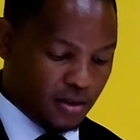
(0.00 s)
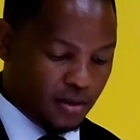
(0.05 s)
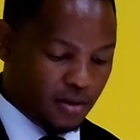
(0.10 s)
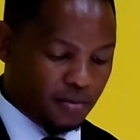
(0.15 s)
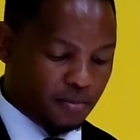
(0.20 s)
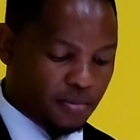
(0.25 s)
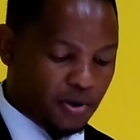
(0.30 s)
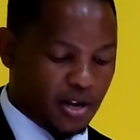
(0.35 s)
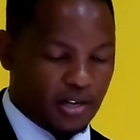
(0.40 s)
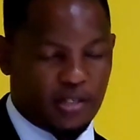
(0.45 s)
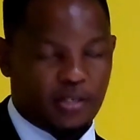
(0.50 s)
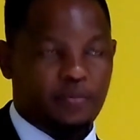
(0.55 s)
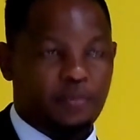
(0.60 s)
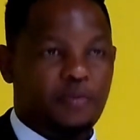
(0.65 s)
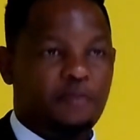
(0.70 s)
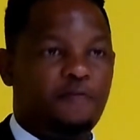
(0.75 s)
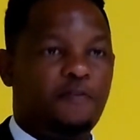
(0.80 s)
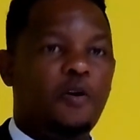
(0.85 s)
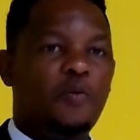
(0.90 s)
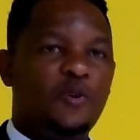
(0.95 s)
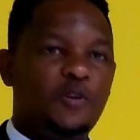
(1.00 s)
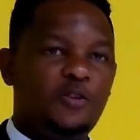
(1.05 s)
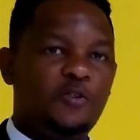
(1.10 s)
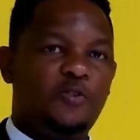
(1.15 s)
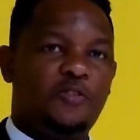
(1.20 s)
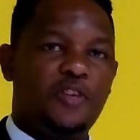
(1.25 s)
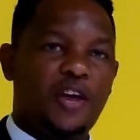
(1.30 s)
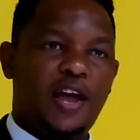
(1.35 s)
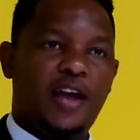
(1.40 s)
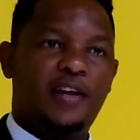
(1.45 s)
But before we do
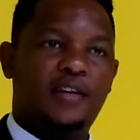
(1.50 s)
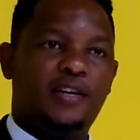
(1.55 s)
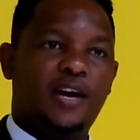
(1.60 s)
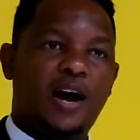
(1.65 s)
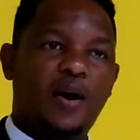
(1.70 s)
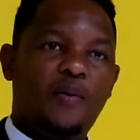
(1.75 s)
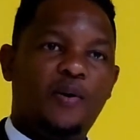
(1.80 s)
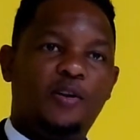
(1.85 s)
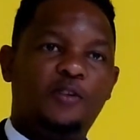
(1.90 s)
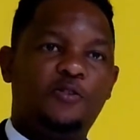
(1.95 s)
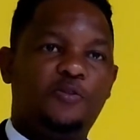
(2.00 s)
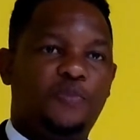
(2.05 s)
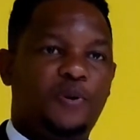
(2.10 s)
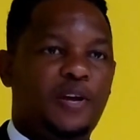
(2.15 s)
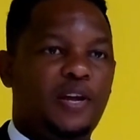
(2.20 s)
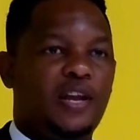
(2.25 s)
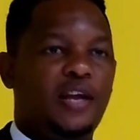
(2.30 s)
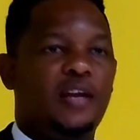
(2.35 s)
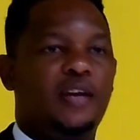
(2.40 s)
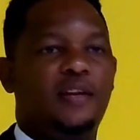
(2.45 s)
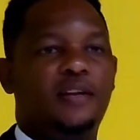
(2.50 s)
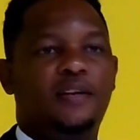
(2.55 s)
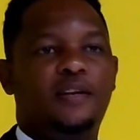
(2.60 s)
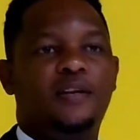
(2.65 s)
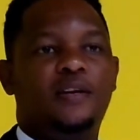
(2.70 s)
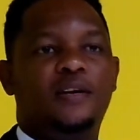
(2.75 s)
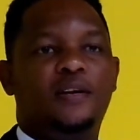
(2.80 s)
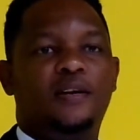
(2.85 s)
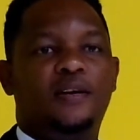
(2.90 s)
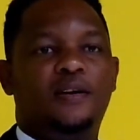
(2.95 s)
that, I want to begin
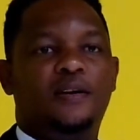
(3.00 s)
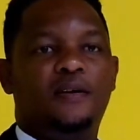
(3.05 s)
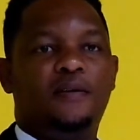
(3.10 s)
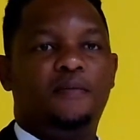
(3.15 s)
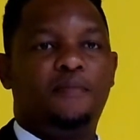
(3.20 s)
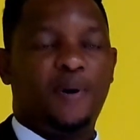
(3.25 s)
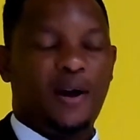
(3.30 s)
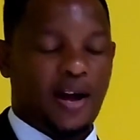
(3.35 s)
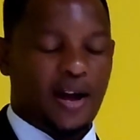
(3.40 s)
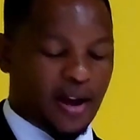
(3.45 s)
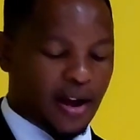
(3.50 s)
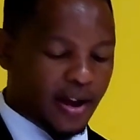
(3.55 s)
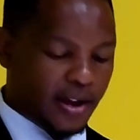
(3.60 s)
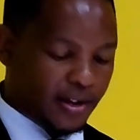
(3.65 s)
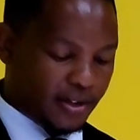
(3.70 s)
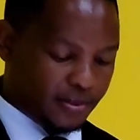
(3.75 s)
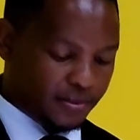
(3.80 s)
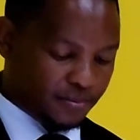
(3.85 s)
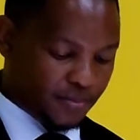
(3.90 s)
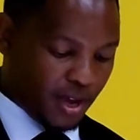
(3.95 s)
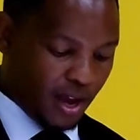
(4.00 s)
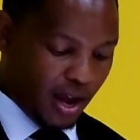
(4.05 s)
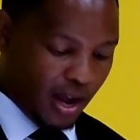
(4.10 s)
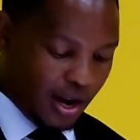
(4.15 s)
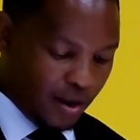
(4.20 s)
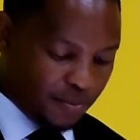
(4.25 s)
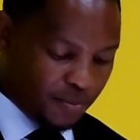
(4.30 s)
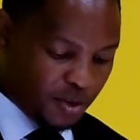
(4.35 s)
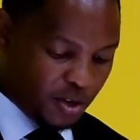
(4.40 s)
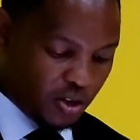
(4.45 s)
by
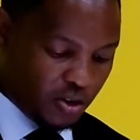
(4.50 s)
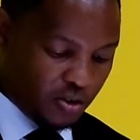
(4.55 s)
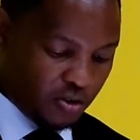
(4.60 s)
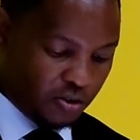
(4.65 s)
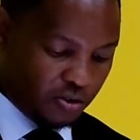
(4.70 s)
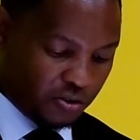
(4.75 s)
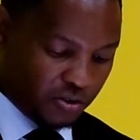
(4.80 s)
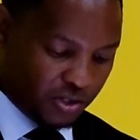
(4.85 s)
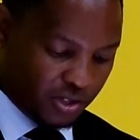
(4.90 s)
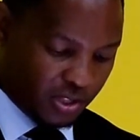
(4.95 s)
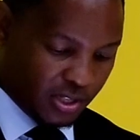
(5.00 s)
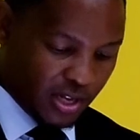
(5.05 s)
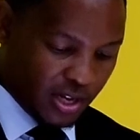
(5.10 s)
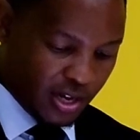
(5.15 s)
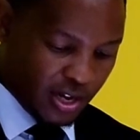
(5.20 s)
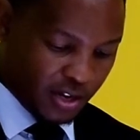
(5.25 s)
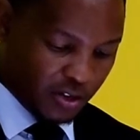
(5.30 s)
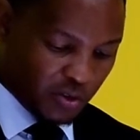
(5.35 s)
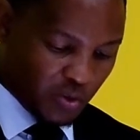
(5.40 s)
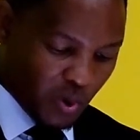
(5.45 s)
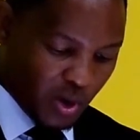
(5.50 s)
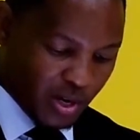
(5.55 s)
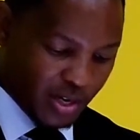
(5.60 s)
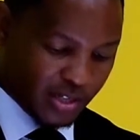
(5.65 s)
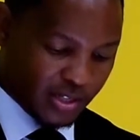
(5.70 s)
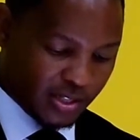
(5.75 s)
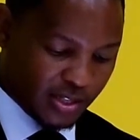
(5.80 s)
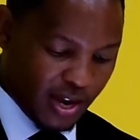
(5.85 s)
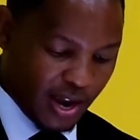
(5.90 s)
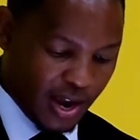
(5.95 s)
helping you to see and to
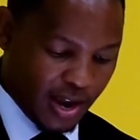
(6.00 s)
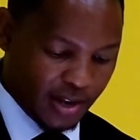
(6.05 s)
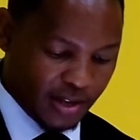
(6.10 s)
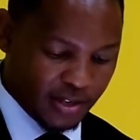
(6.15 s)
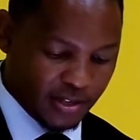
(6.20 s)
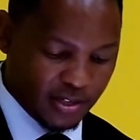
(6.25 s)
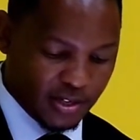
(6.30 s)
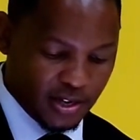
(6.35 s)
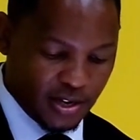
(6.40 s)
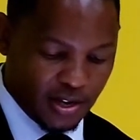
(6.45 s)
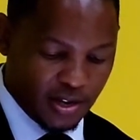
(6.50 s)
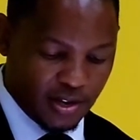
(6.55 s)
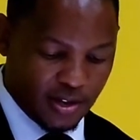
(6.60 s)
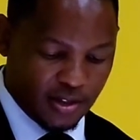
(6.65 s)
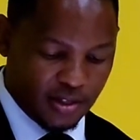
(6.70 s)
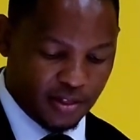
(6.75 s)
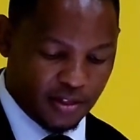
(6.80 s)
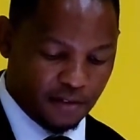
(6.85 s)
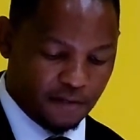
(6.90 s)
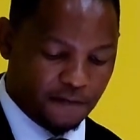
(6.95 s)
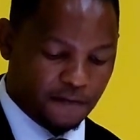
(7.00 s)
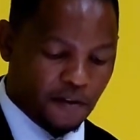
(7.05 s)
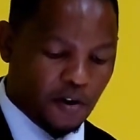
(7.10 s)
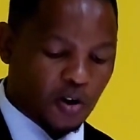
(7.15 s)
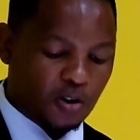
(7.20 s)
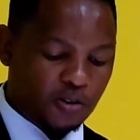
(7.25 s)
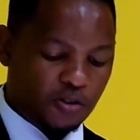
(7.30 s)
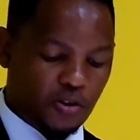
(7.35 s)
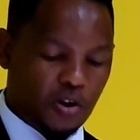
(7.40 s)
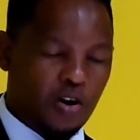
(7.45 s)
understand the
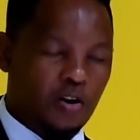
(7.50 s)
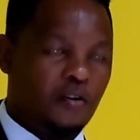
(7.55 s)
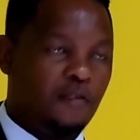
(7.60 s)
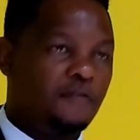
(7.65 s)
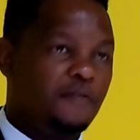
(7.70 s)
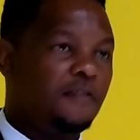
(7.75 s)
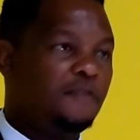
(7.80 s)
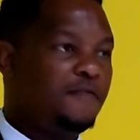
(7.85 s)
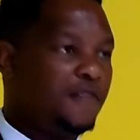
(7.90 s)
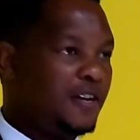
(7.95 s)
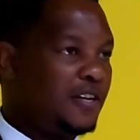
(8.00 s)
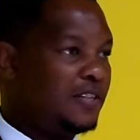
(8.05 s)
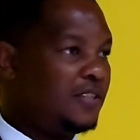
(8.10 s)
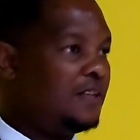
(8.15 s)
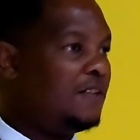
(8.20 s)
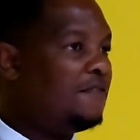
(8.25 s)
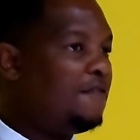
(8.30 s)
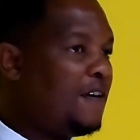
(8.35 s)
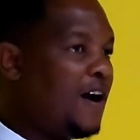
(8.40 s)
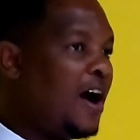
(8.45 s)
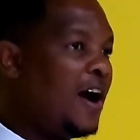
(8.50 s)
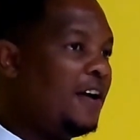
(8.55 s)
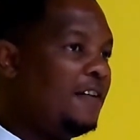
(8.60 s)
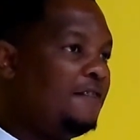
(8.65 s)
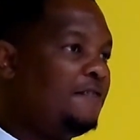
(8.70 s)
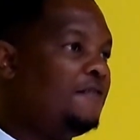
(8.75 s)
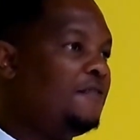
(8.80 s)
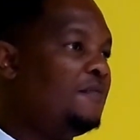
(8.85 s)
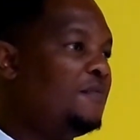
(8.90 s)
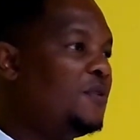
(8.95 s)
force of verse 5,
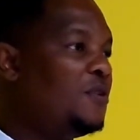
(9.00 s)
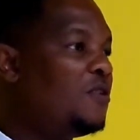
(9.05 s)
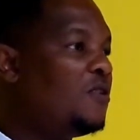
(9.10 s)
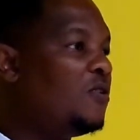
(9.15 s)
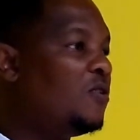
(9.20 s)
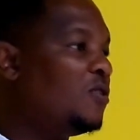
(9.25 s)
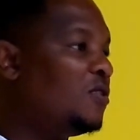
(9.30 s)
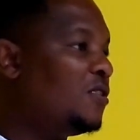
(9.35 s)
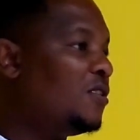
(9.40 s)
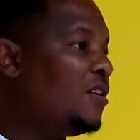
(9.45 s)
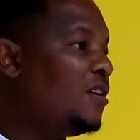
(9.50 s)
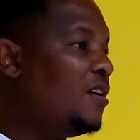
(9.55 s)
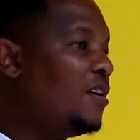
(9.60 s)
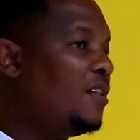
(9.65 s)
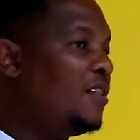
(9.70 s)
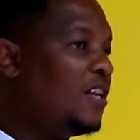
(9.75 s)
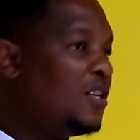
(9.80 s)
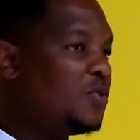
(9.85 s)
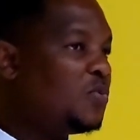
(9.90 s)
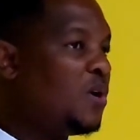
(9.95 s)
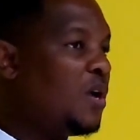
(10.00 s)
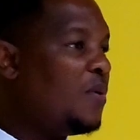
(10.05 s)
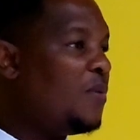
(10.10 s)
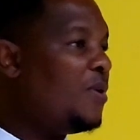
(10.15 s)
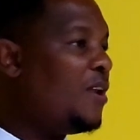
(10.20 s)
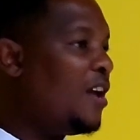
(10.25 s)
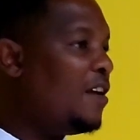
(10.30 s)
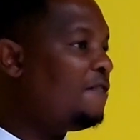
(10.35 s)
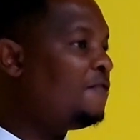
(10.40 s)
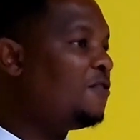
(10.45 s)
because that's where we
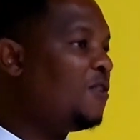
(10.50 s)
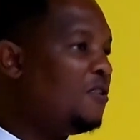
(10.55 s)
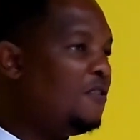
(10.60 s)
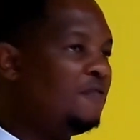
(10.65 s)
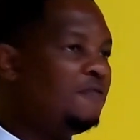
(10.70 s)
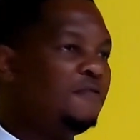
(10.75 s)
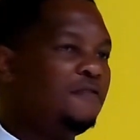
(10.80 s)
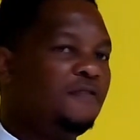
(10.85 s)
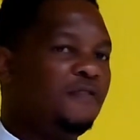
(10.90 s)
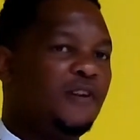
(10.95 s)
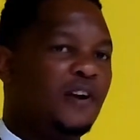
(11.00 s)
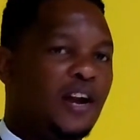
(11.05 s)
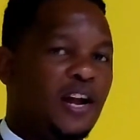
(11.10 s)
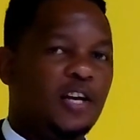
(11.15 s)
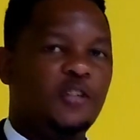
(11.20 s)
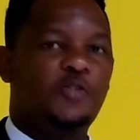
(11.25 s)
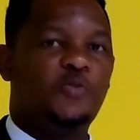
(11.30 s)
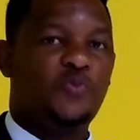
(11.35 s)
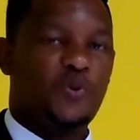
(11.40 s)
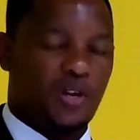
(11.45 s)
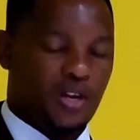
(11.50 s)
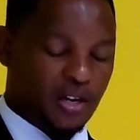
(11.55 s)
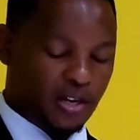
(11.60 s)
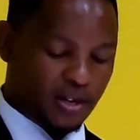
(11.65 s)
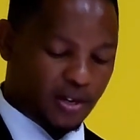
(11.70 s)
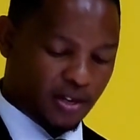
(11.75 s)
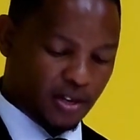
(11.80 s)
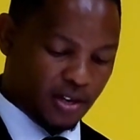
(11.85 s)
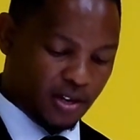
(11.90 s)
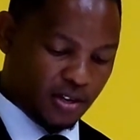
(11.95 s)
left off last week,
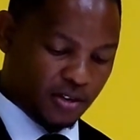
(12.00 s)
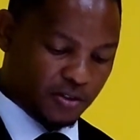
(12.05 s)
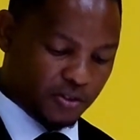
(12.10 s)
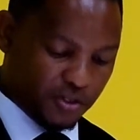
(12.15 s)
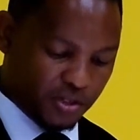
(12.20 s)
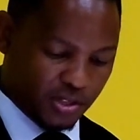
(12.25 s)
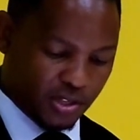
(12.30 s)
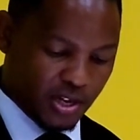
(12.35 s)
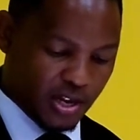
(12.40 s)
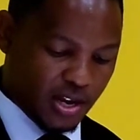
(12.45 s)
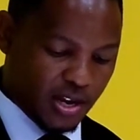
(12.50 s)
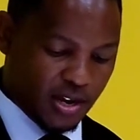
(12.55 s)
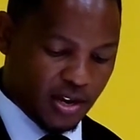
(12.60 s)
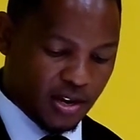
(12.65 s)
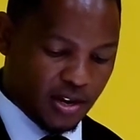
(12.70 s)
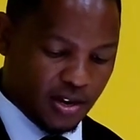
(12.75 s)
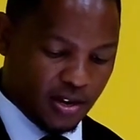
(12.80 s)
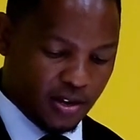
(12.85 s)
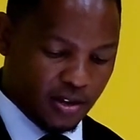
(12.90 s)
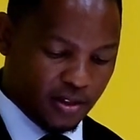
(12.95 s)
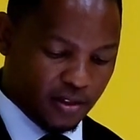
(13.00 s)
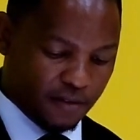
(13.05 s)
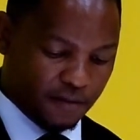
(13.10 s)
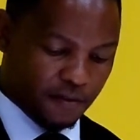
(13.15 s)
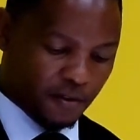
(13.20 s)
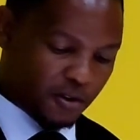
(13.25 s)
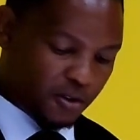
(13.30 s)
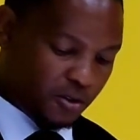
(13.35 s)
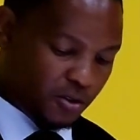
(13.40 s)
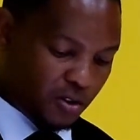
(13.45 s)
to see the
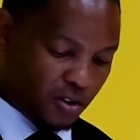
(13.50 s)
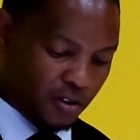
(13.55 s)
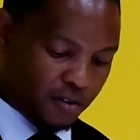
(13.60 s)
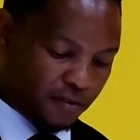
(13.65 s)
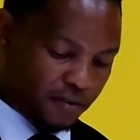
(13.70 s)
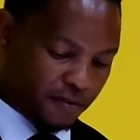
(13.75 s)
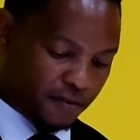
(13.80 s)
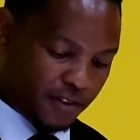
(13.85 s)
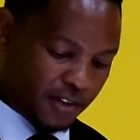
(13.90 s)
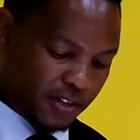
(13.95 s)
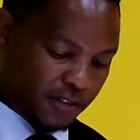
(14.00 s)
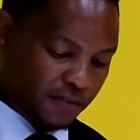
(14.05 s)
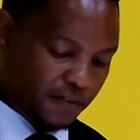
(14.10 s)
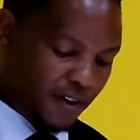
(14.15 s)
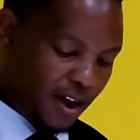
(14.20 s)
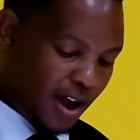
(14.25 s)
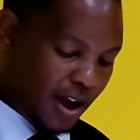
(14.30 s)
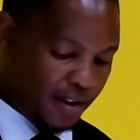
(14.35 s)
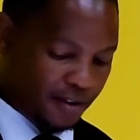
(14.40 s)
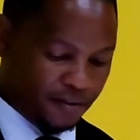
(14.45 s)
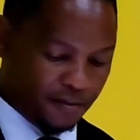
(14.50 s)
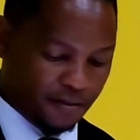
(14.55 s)
force of verse 5.